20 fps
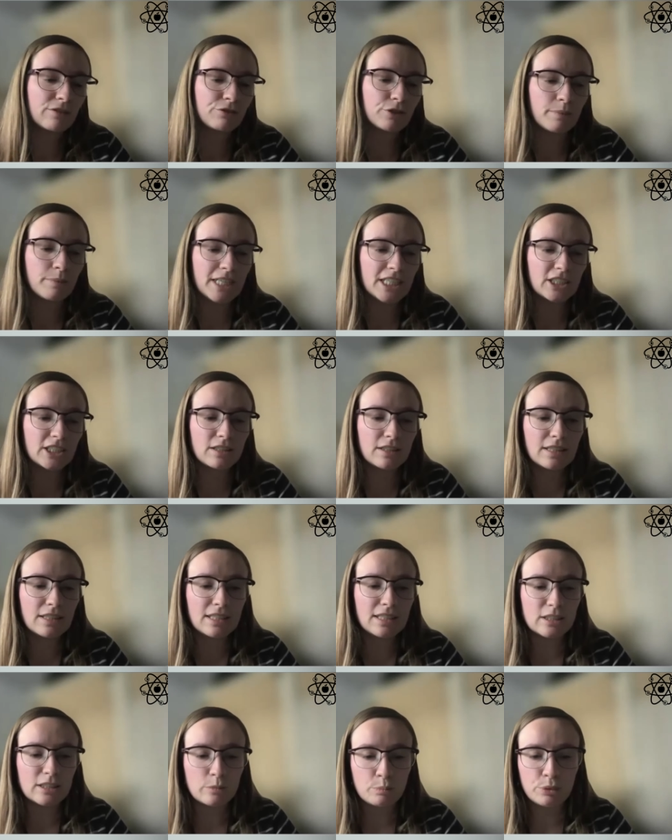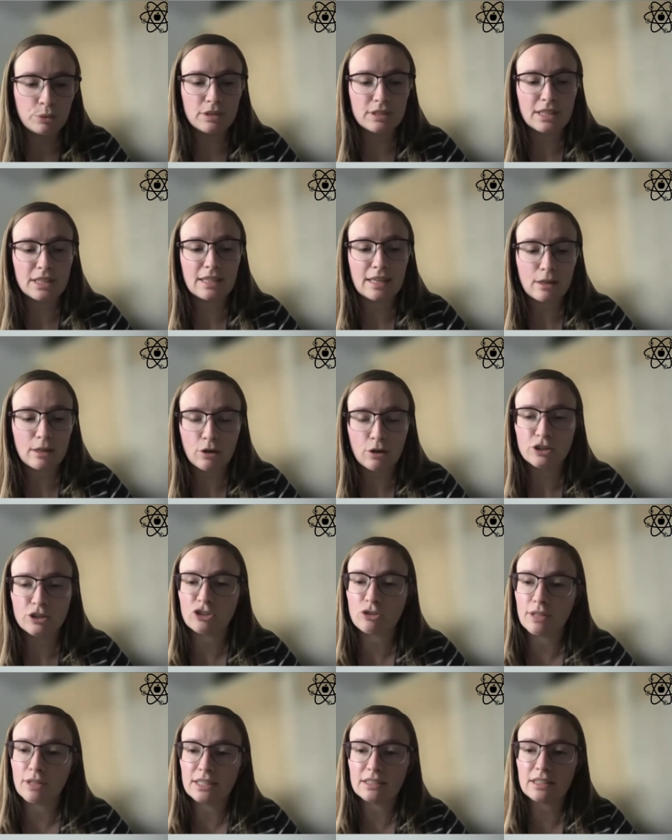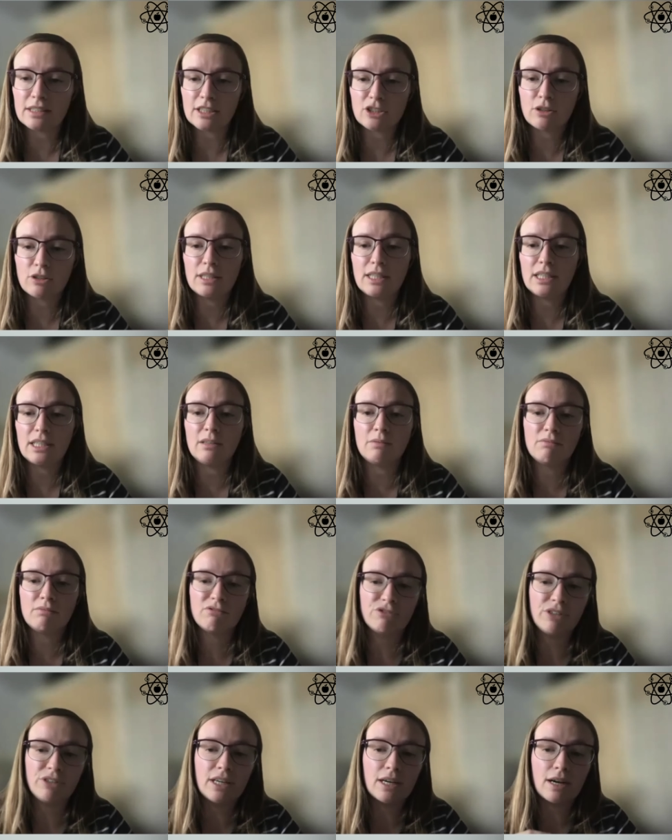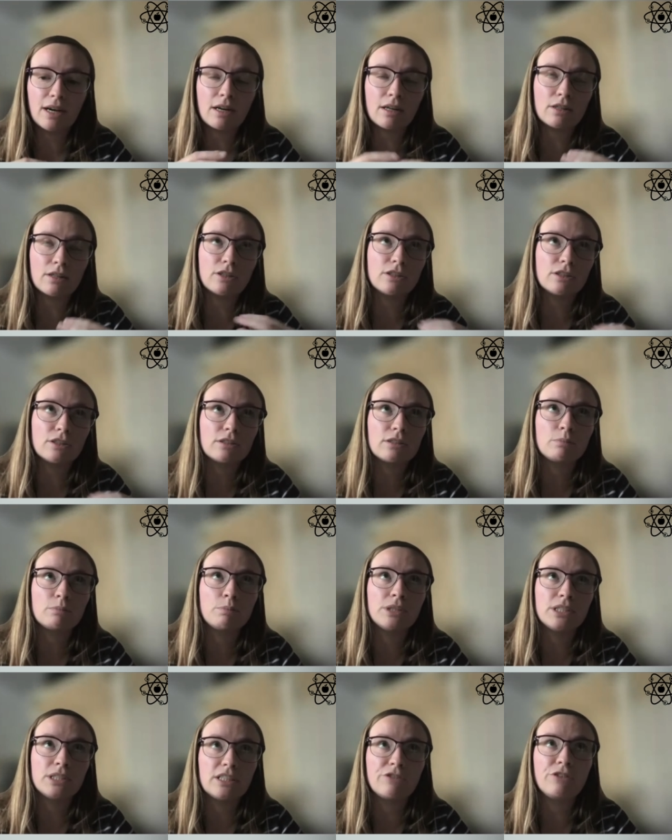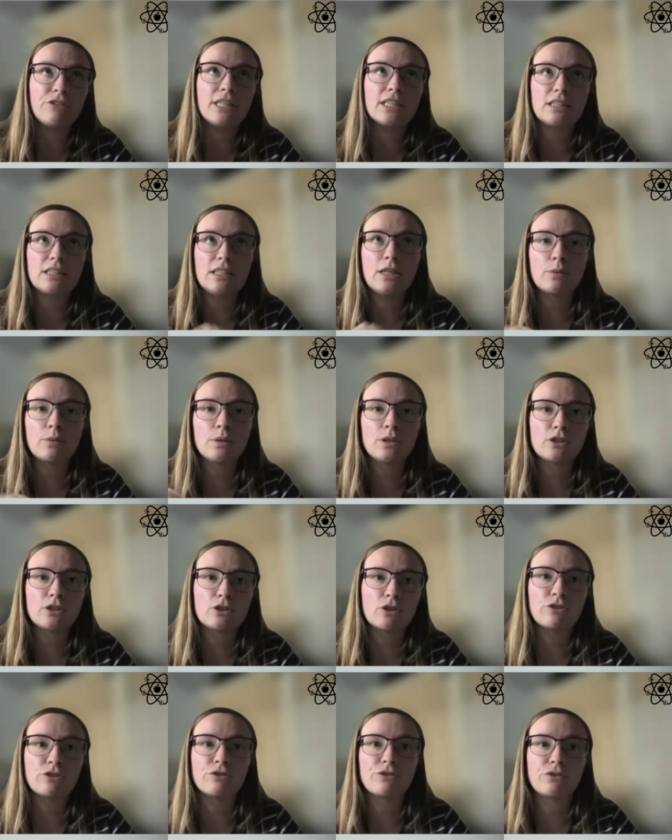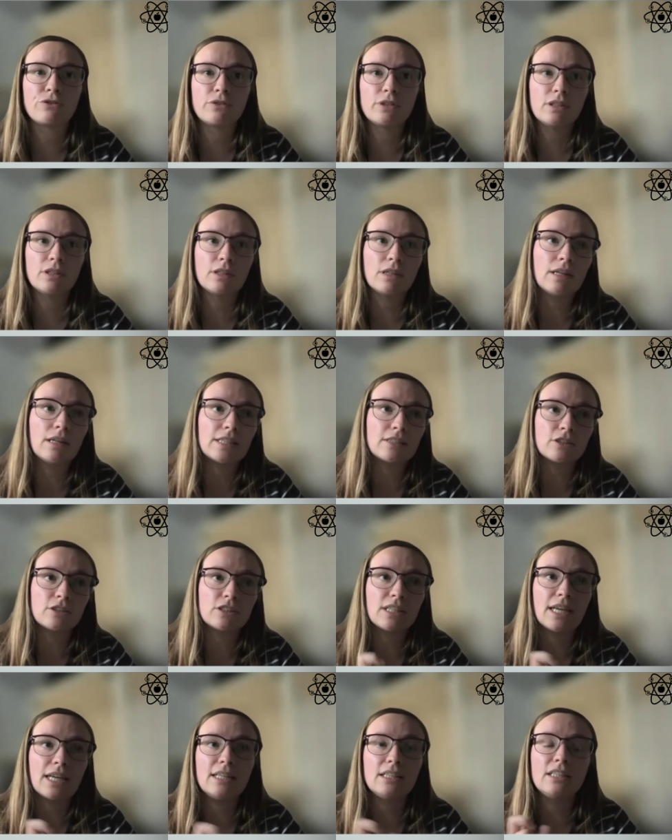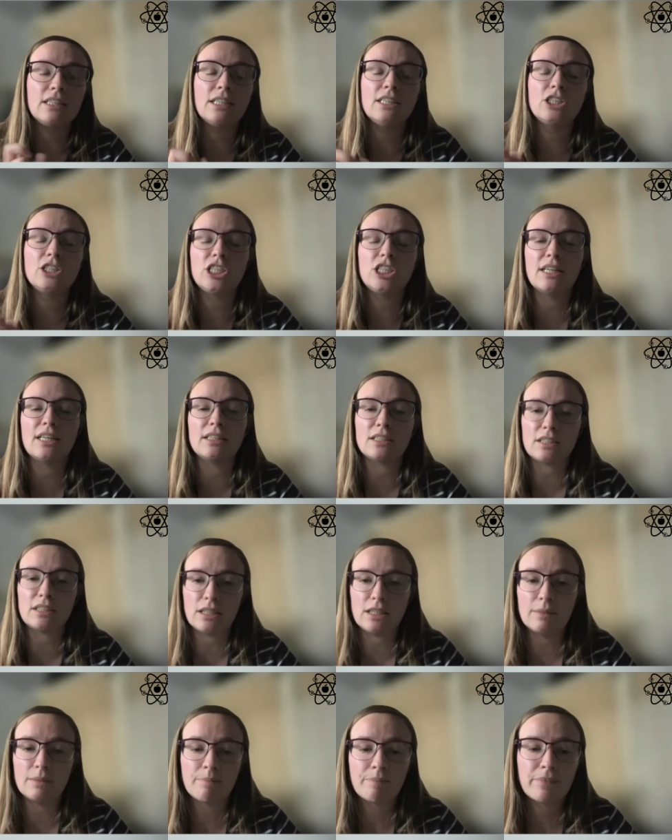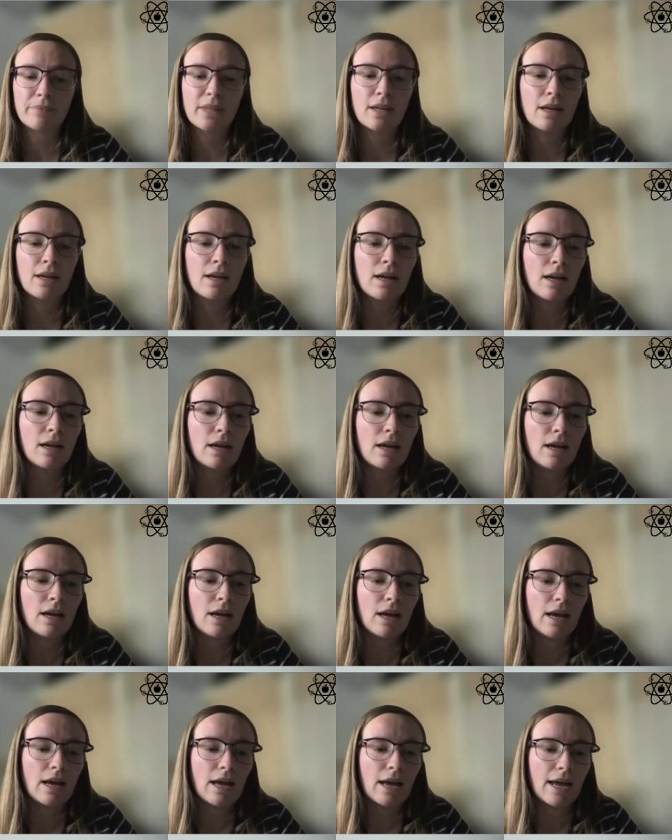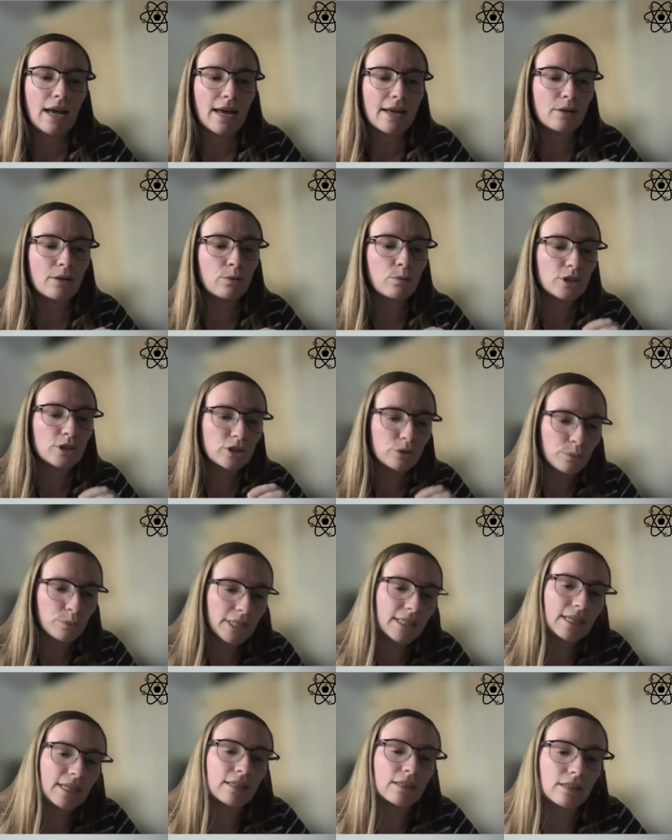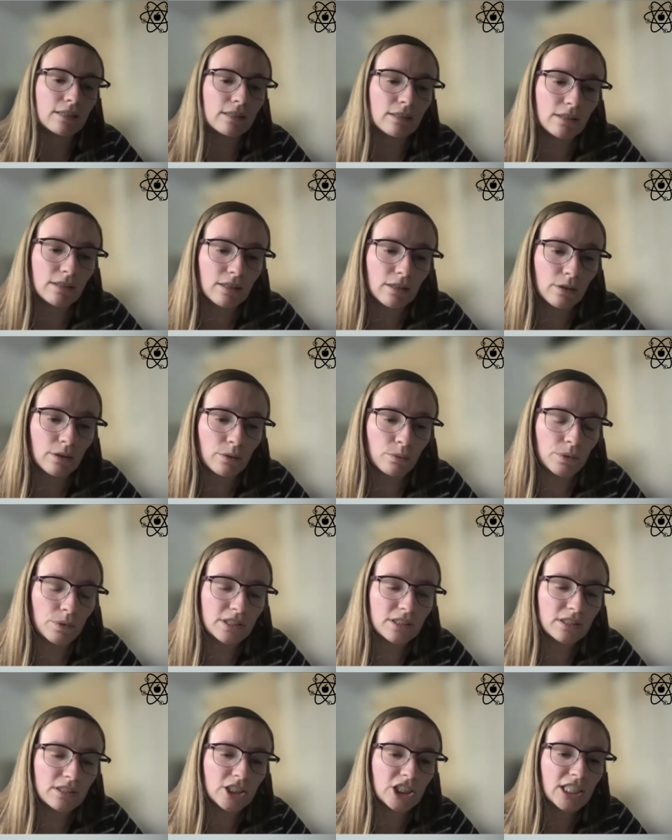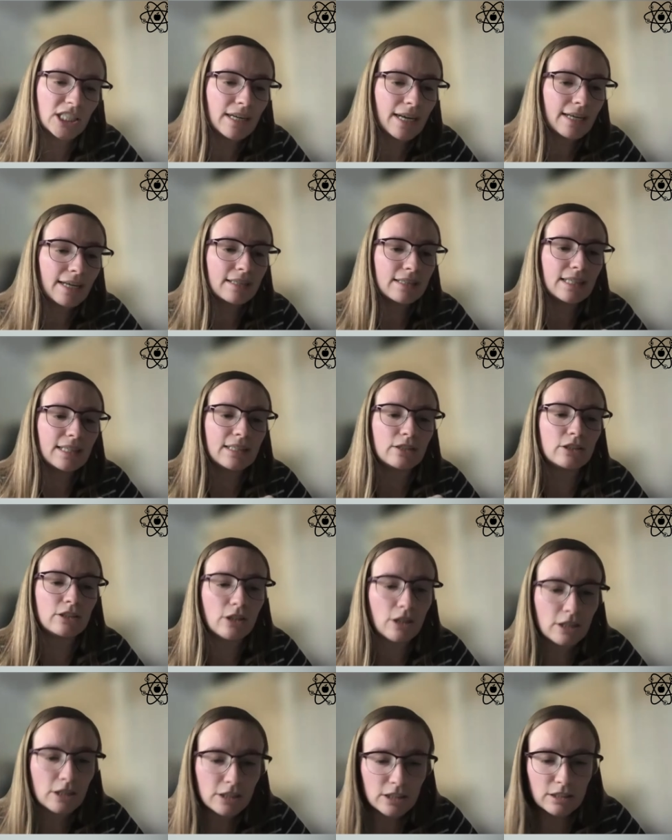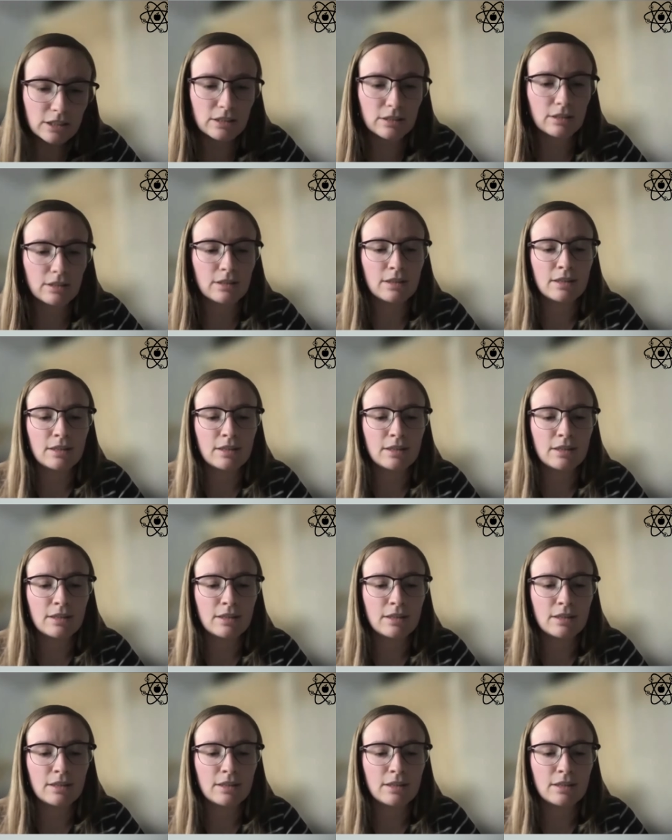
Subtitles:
information is put in that long string is actually via a specific sequence of the letters A, T, G, and C. And what gene editing does